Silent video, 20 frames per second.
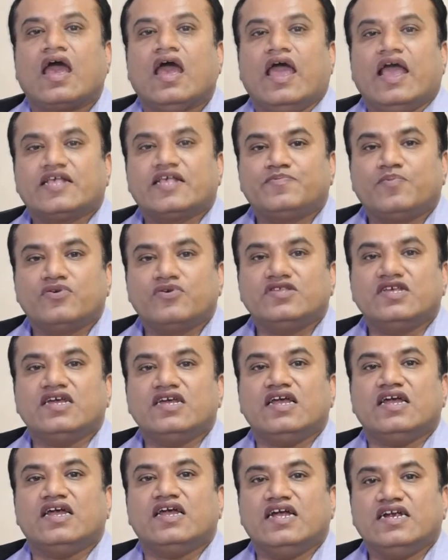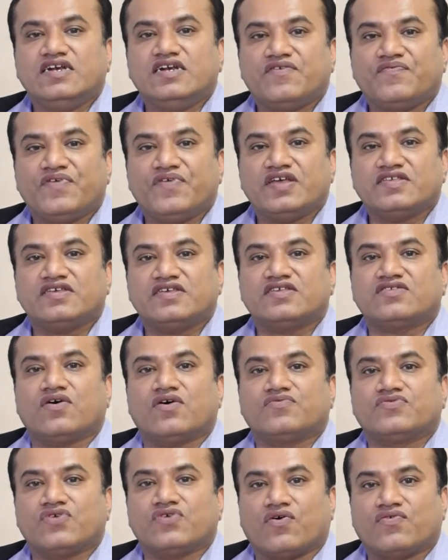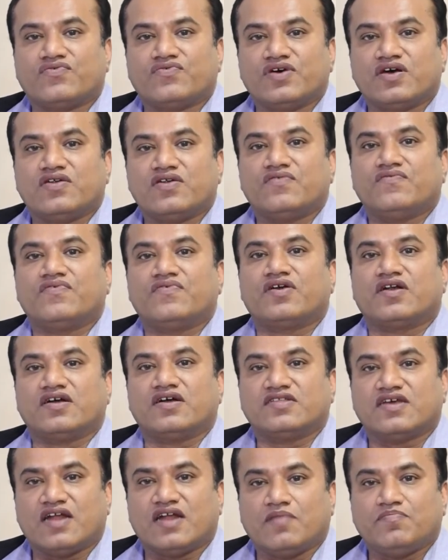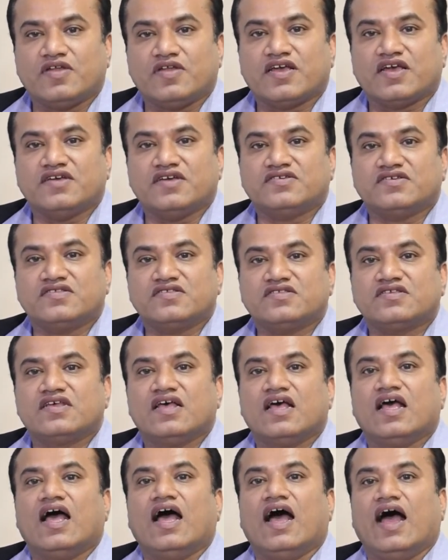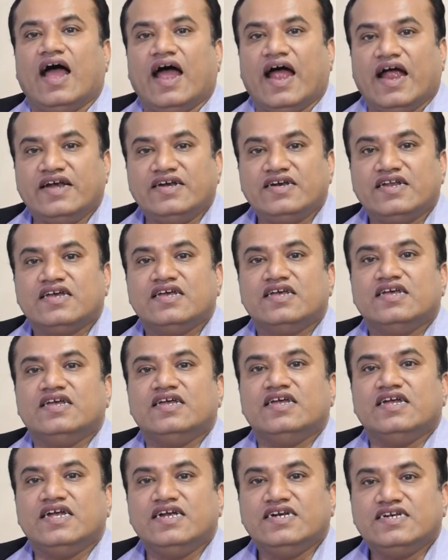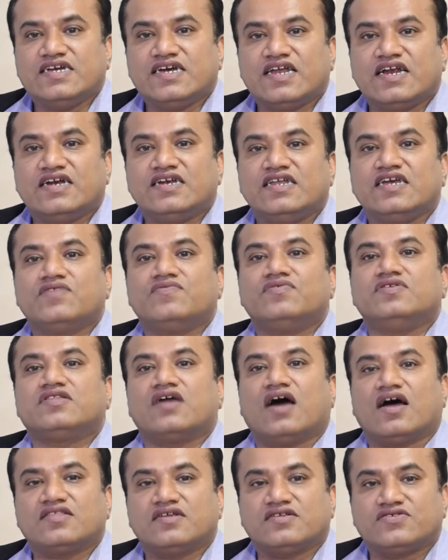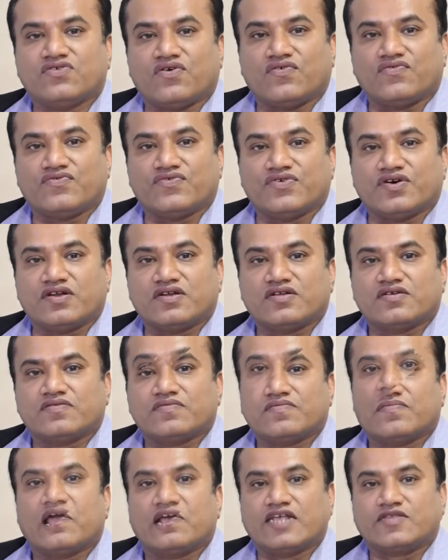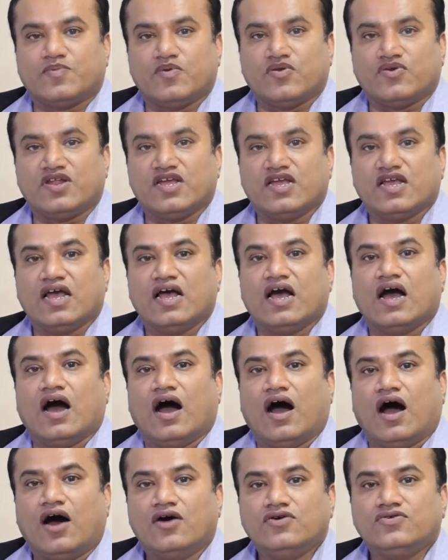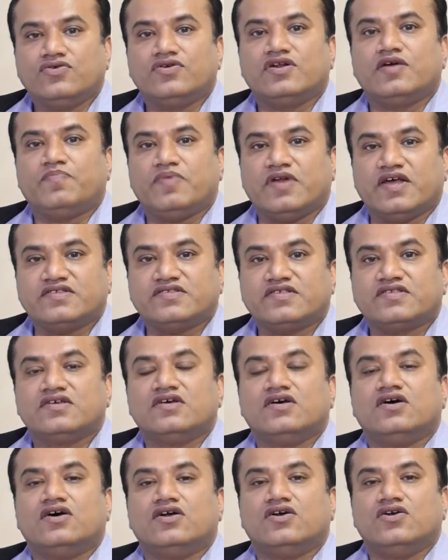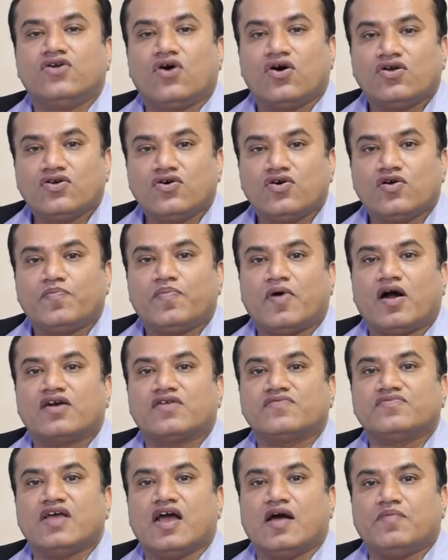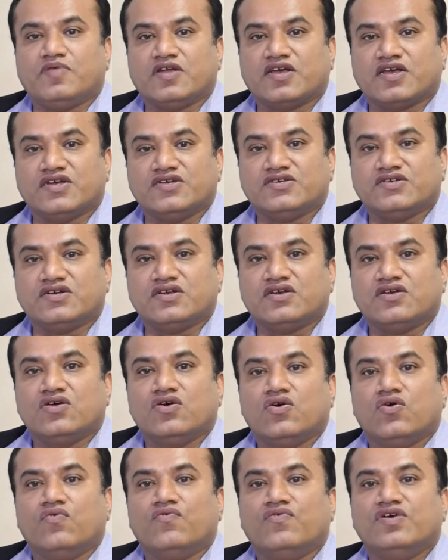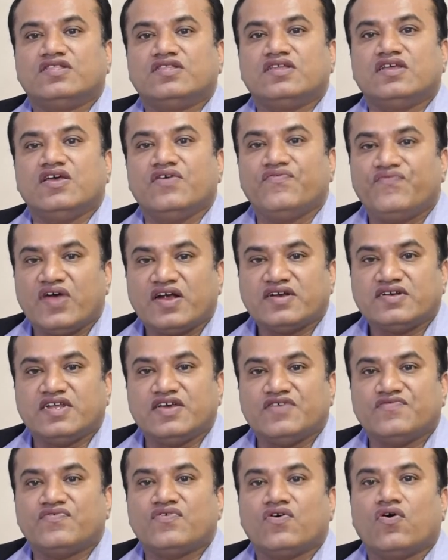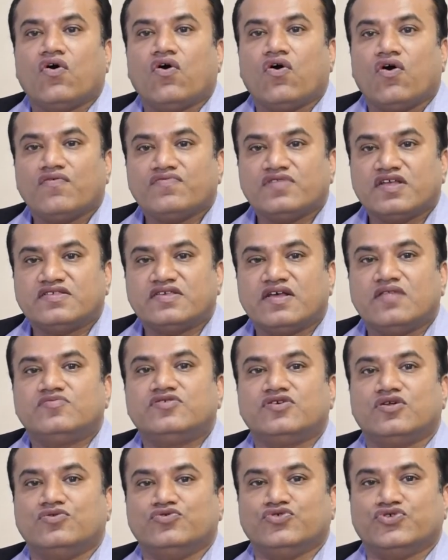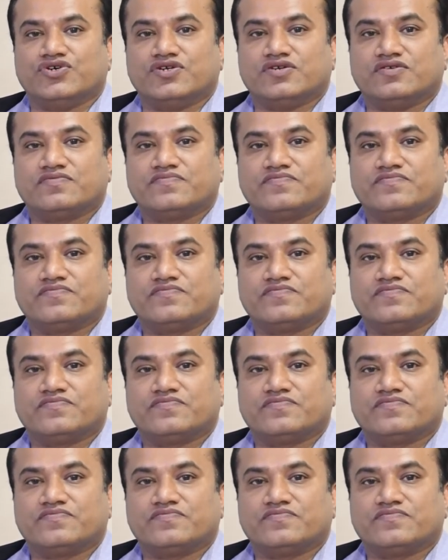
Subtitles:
Exposing interfaces of software for other applications and integrating with other software. Exploring how to replace non-core part of the application with effective off-the-shelf solution.